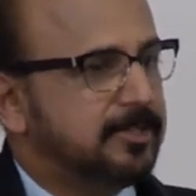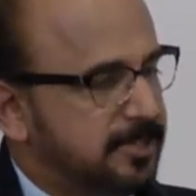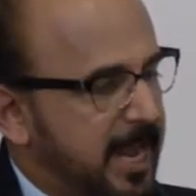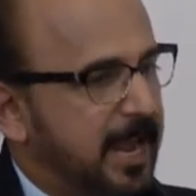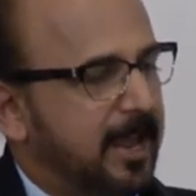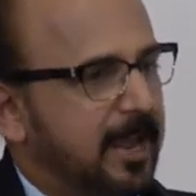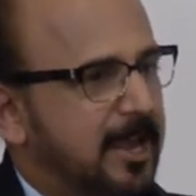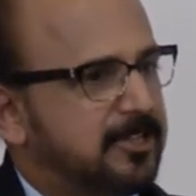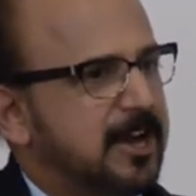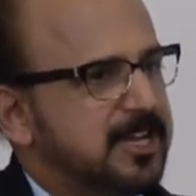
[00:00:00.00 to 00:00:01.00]
Today,
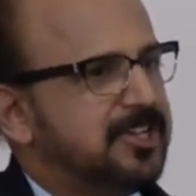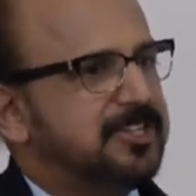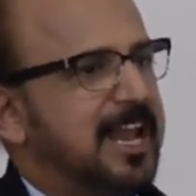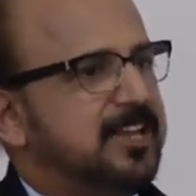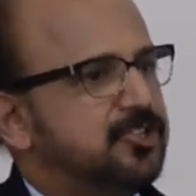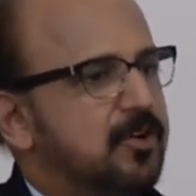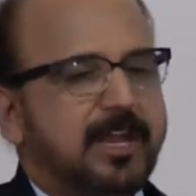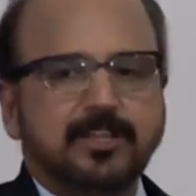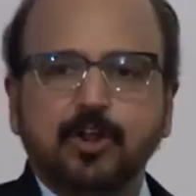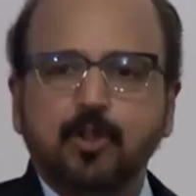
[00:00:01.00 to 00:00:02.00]
Qatar is a telling
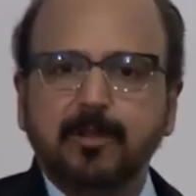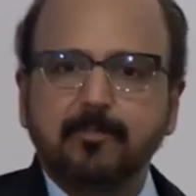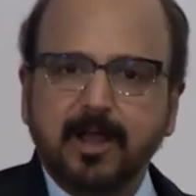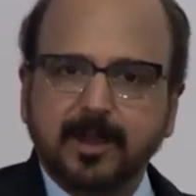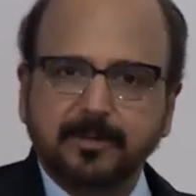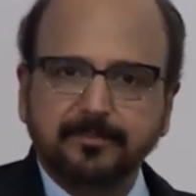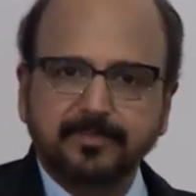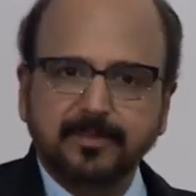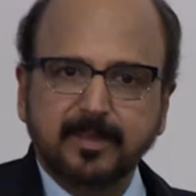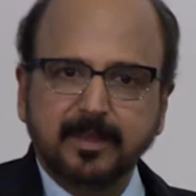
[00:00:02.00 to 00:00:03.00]
story in the global market.
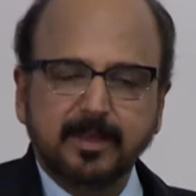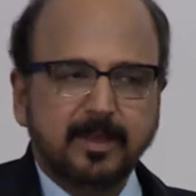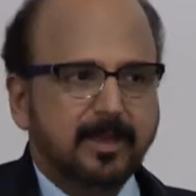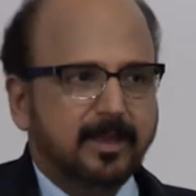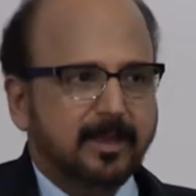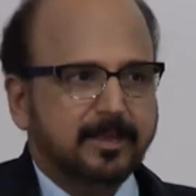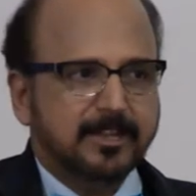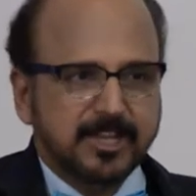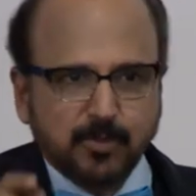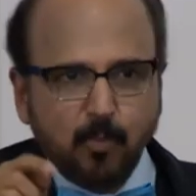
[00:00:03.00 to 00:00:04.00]

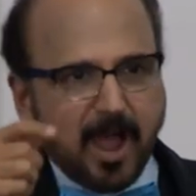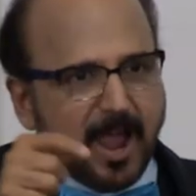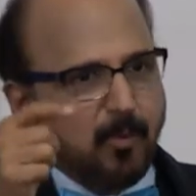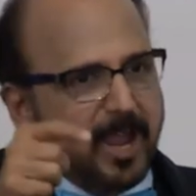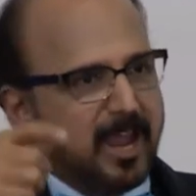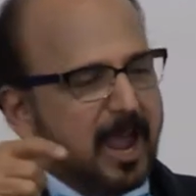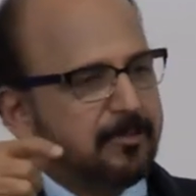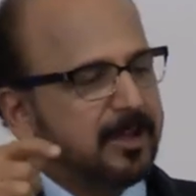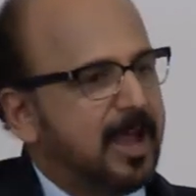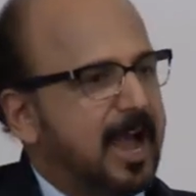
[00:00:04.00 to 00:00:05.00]
The reason why we
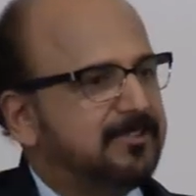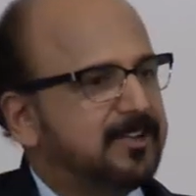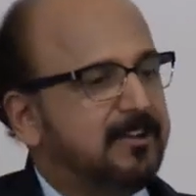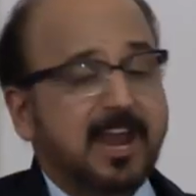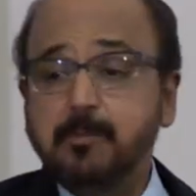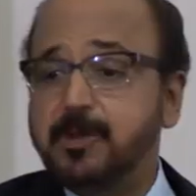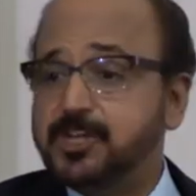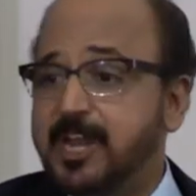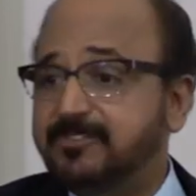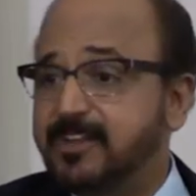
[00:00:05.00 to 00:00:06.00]
kept as a green
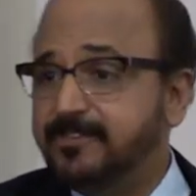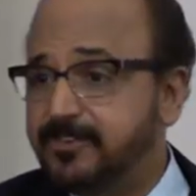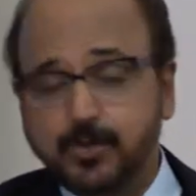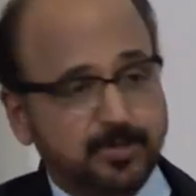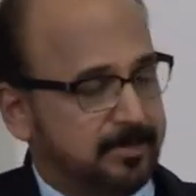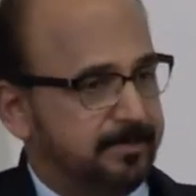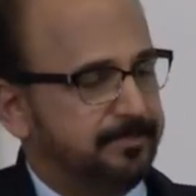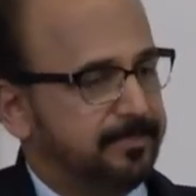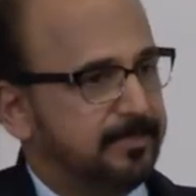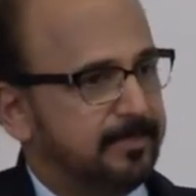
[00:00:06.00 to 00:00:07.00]
mission, as an institution,
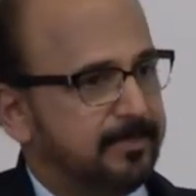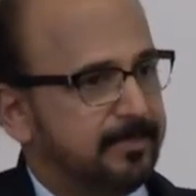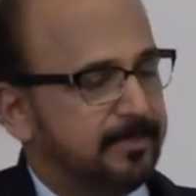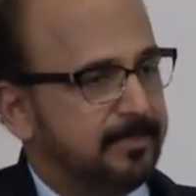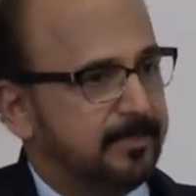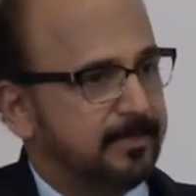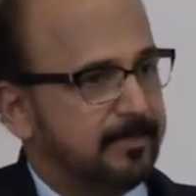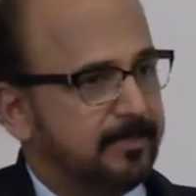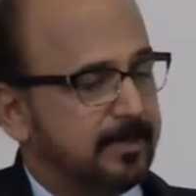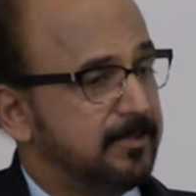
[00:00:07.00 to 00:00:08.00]

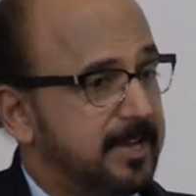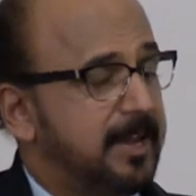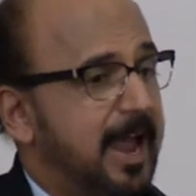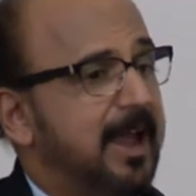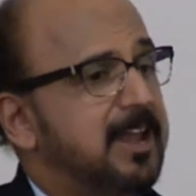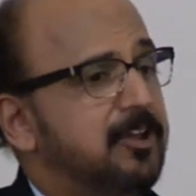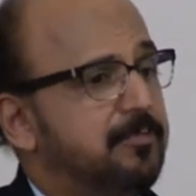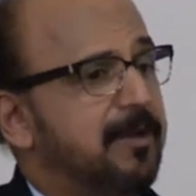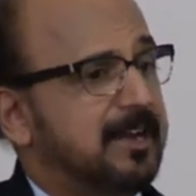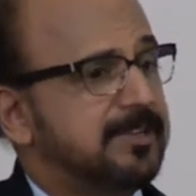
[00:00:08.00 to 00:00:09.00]
as I said, I need
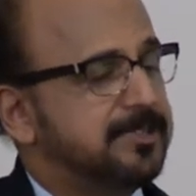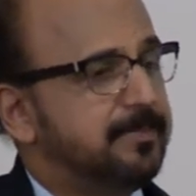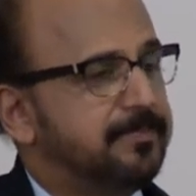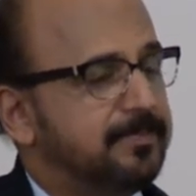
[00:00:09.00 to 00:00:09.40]
to practice.